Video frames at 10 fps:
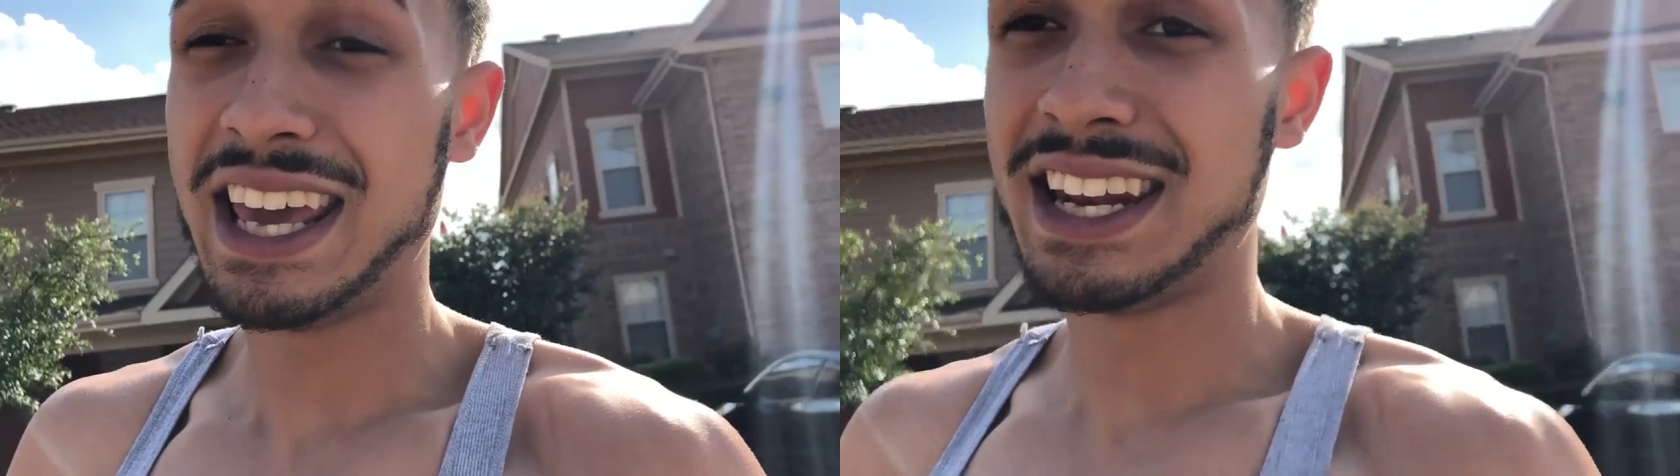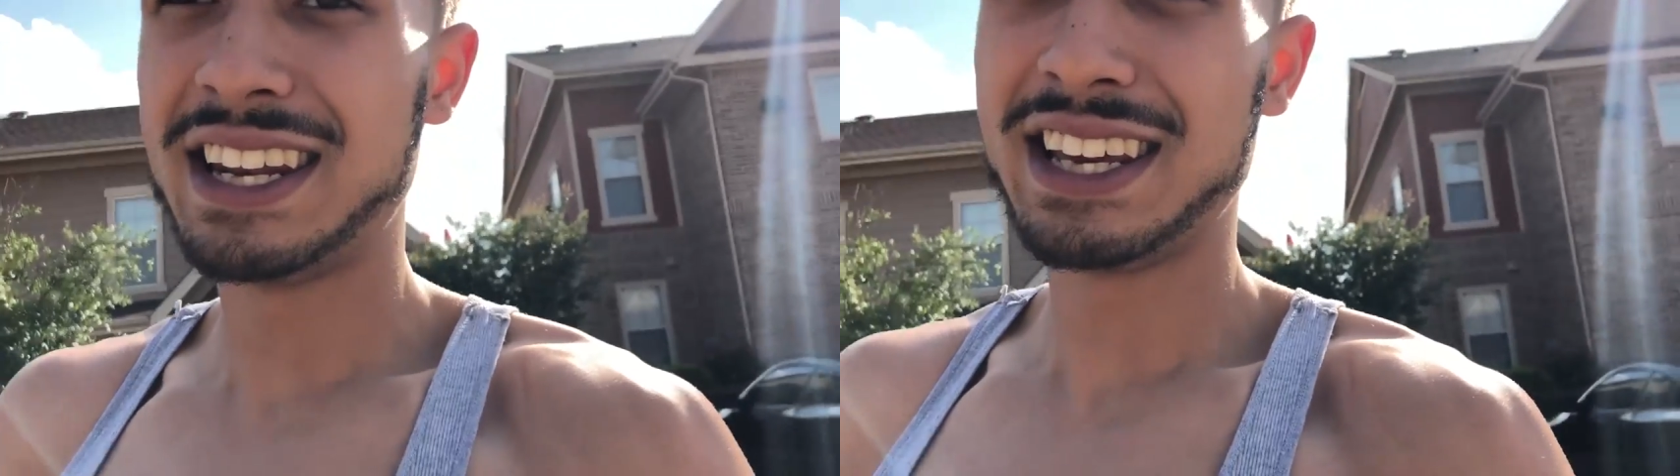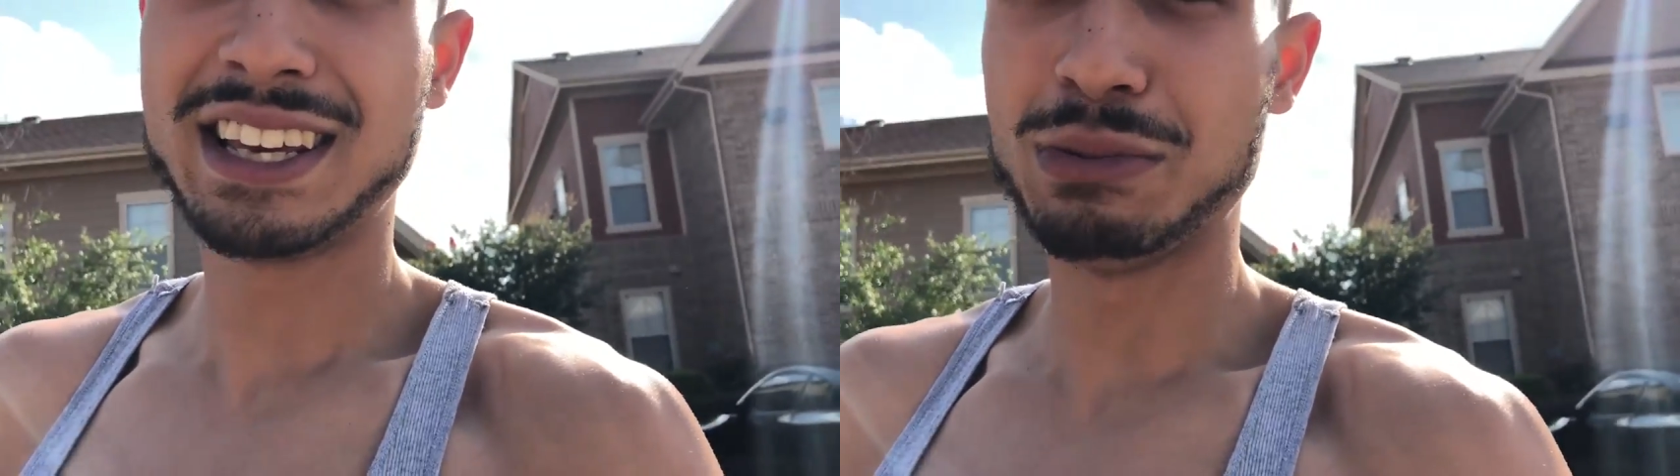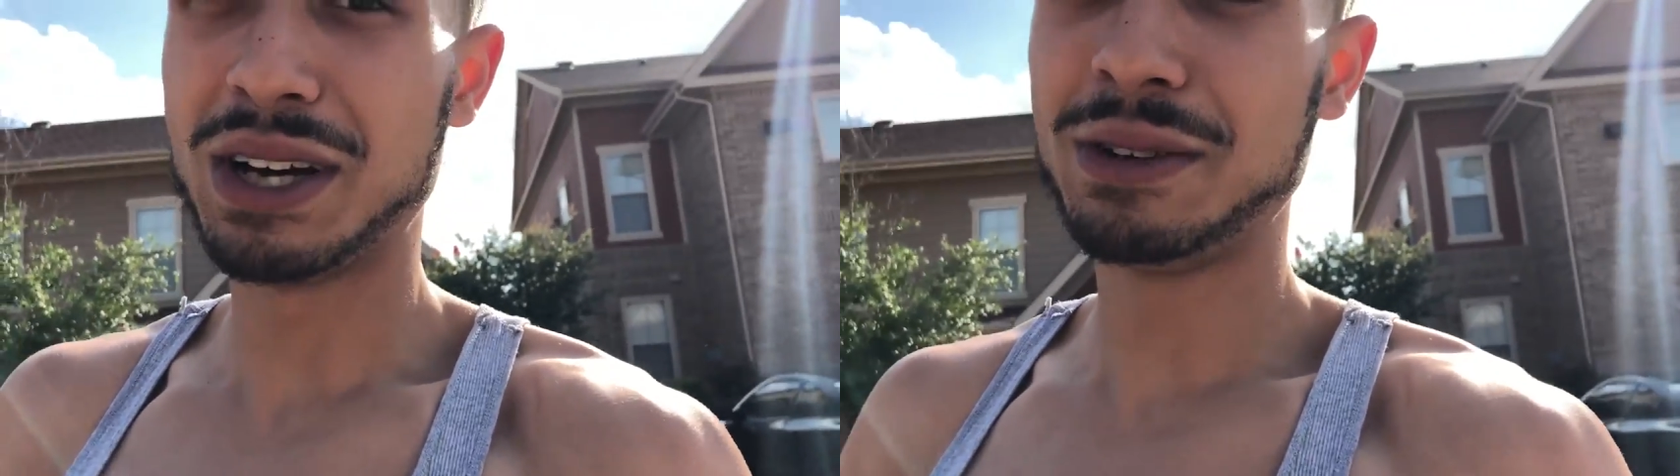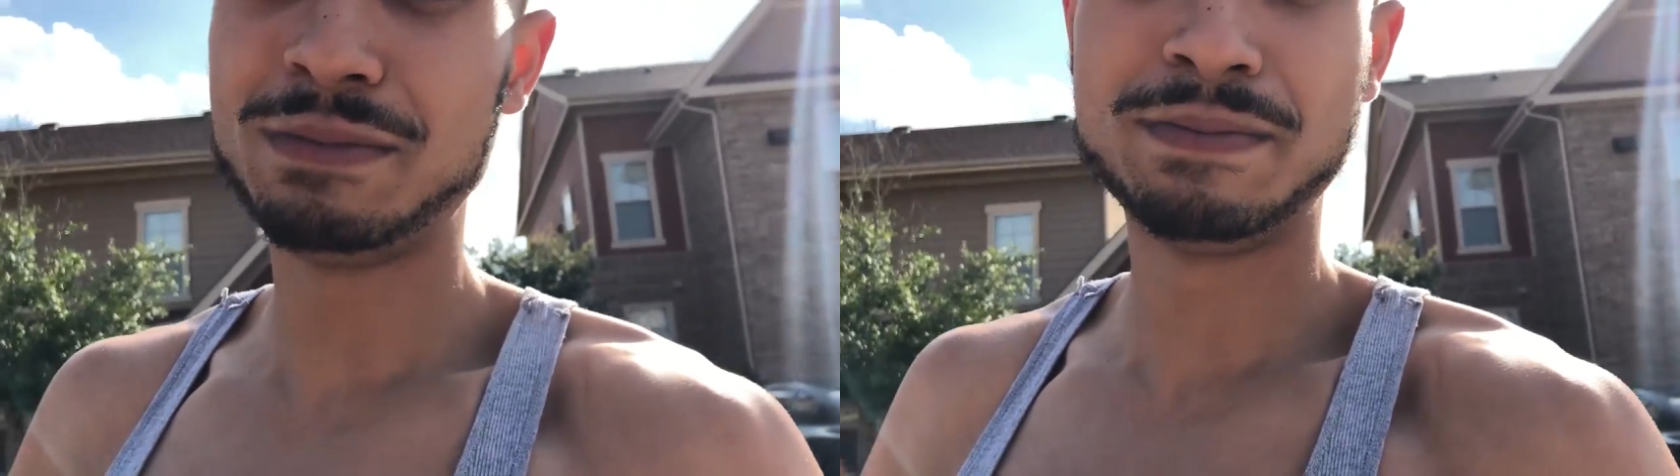and,
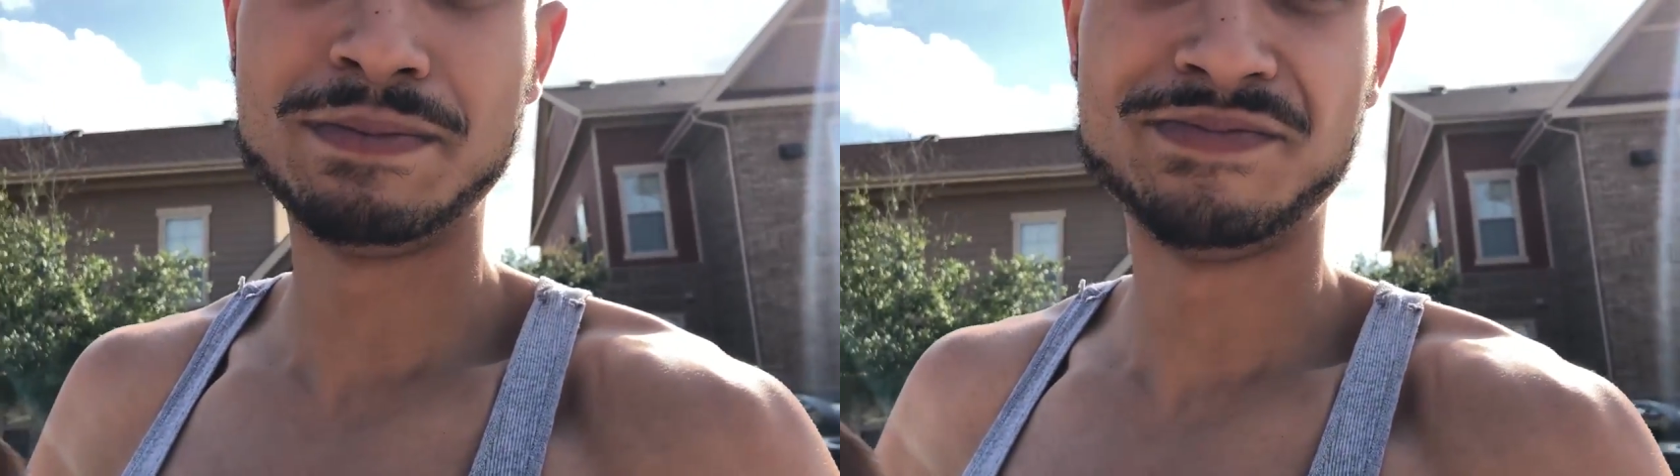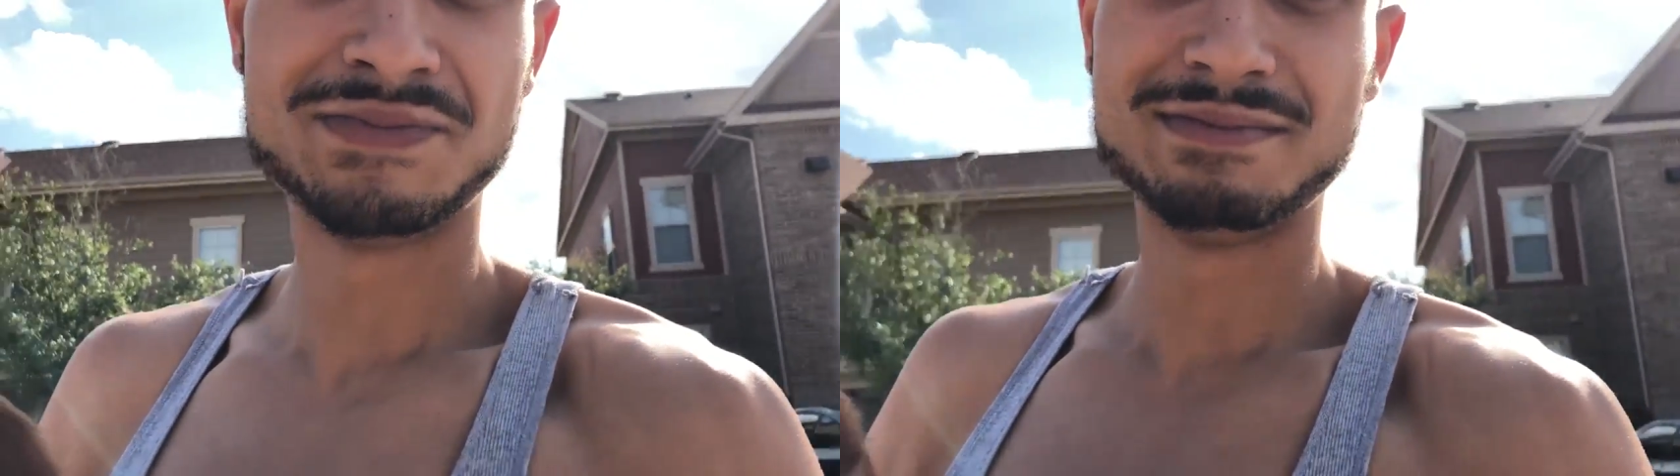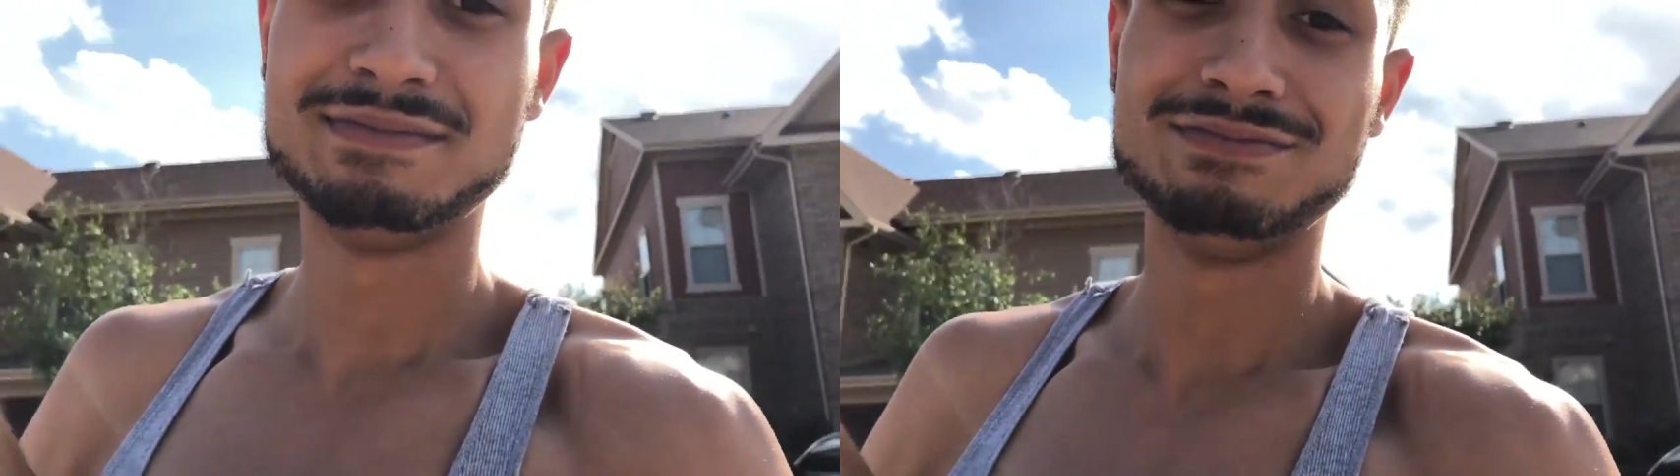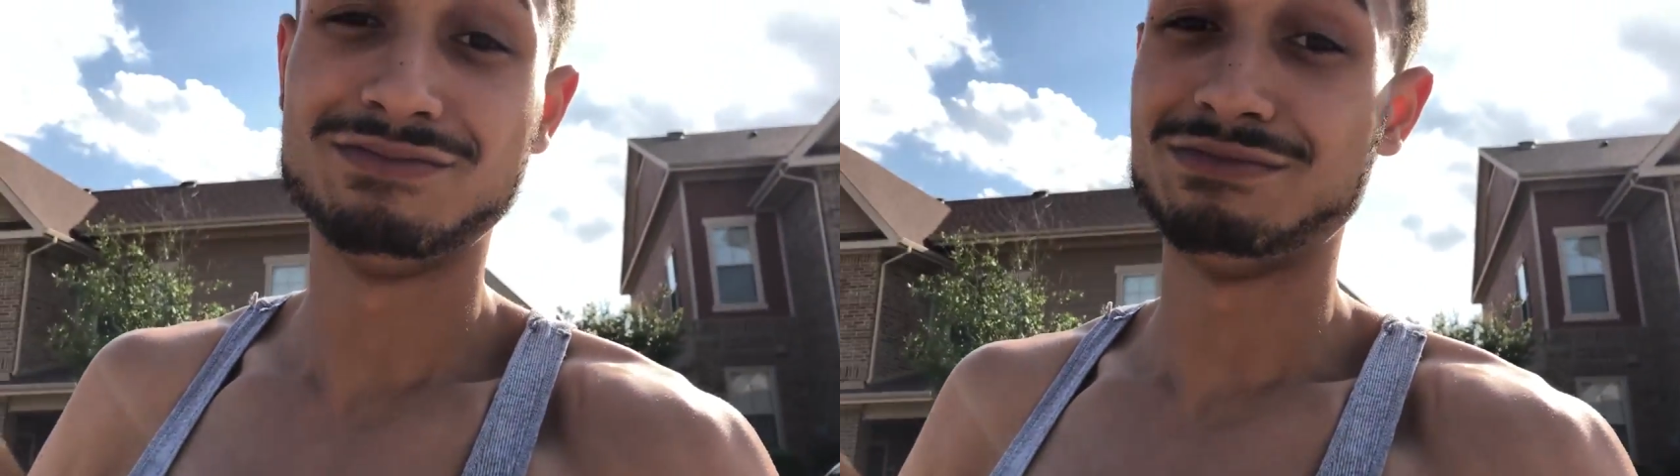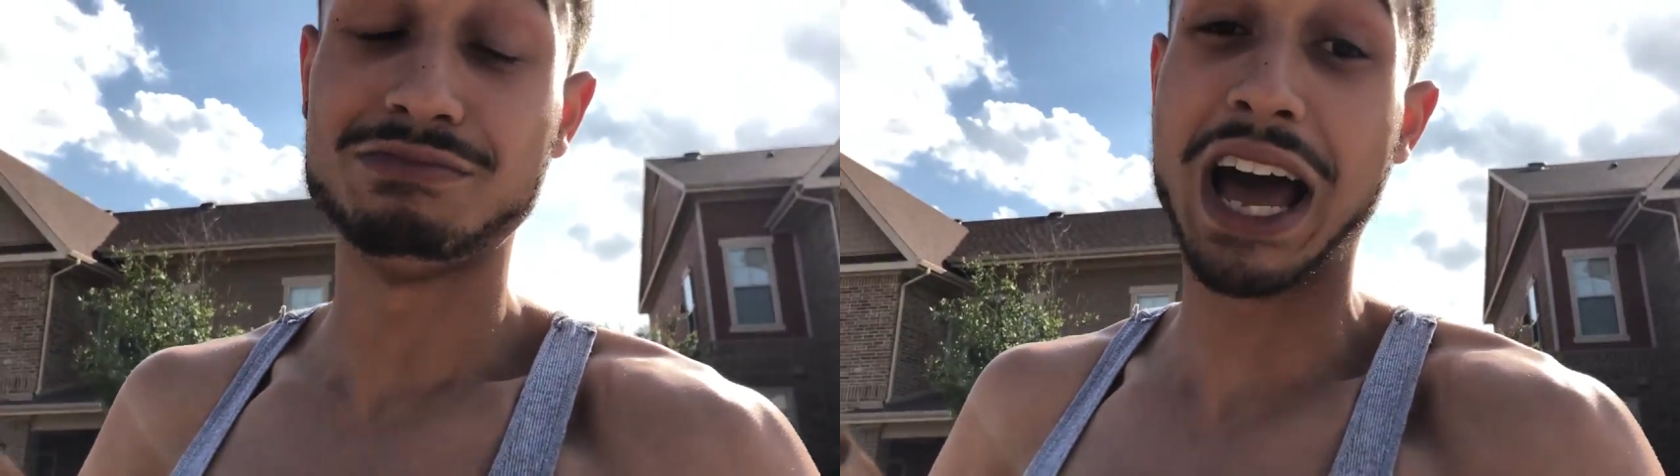well,
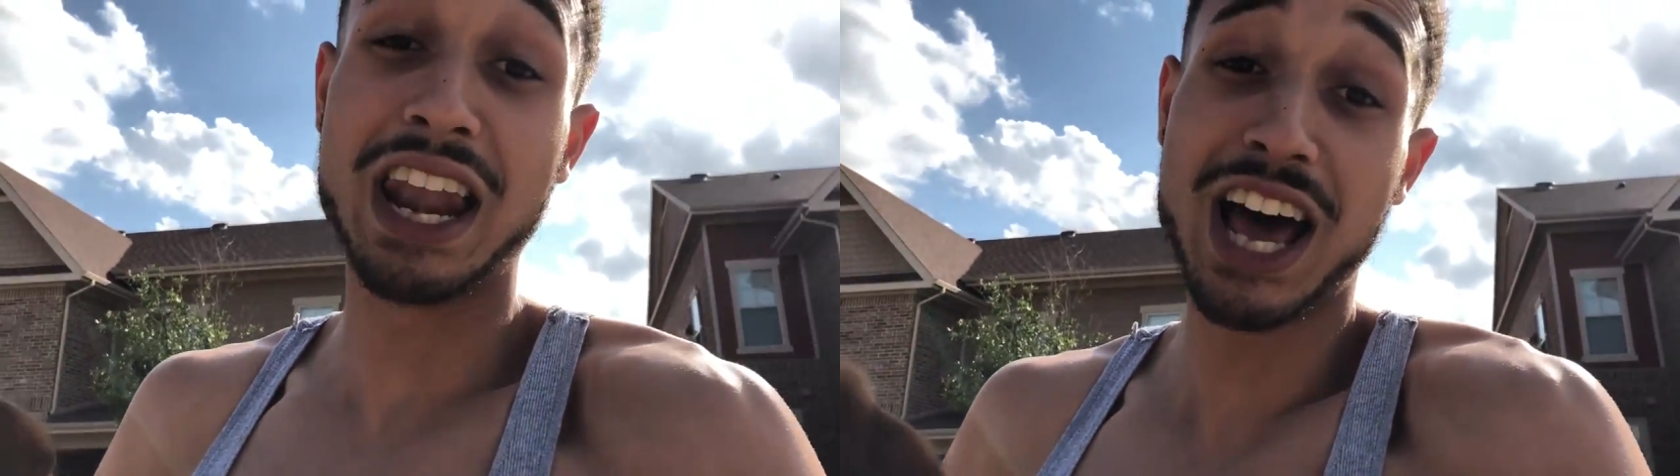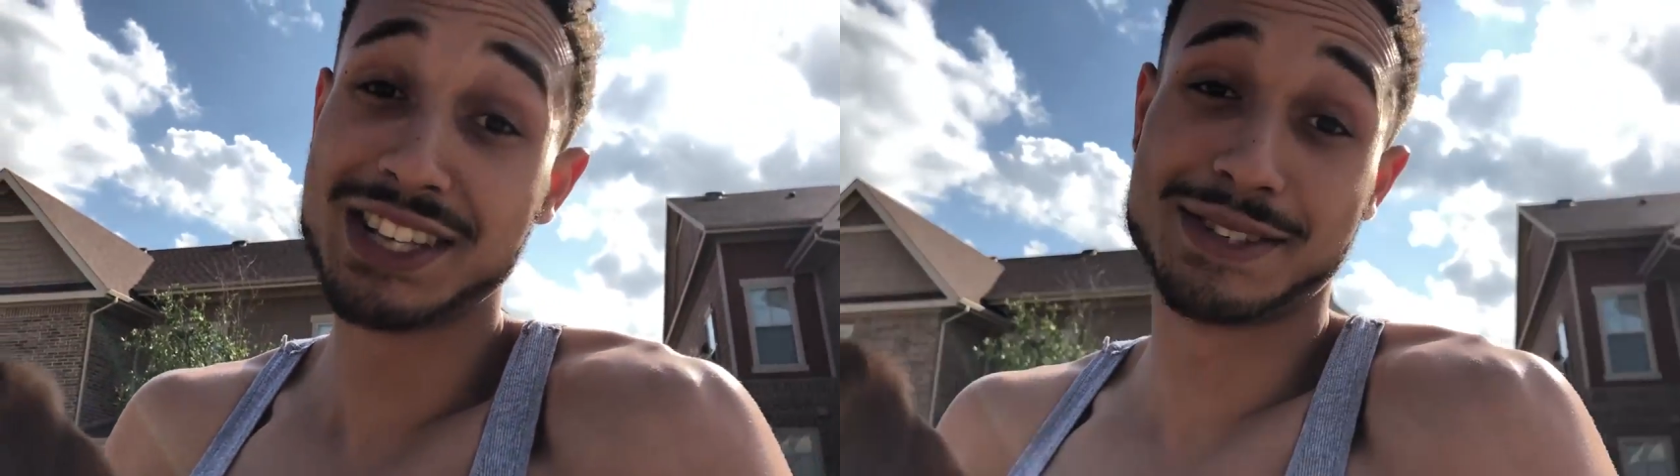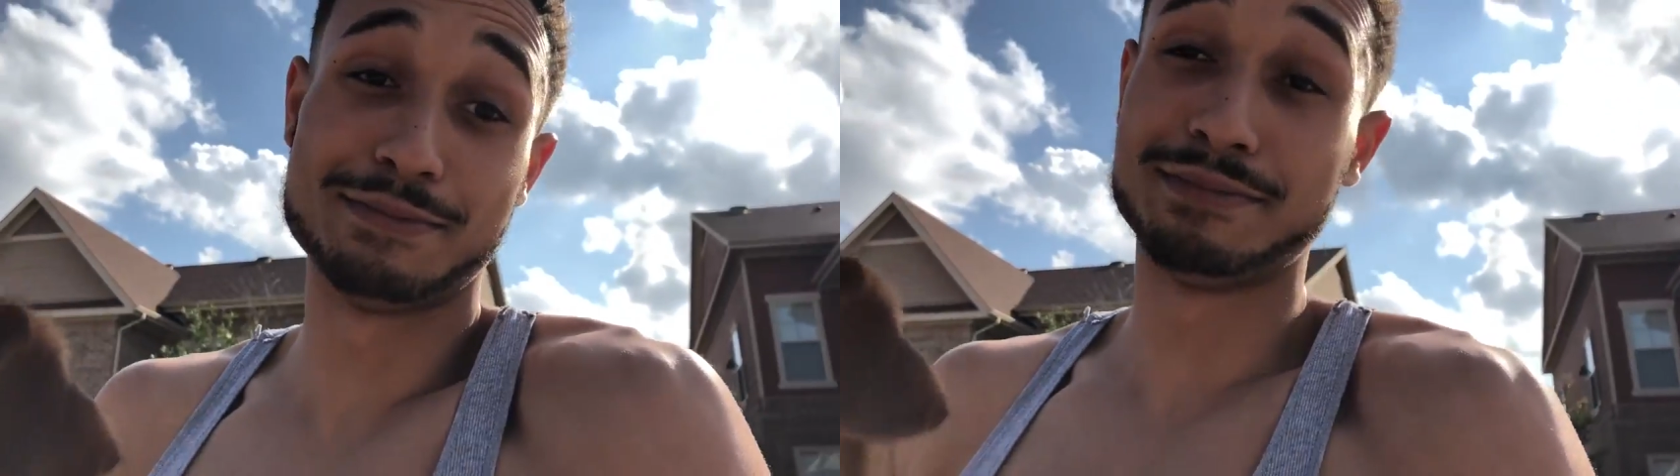I lost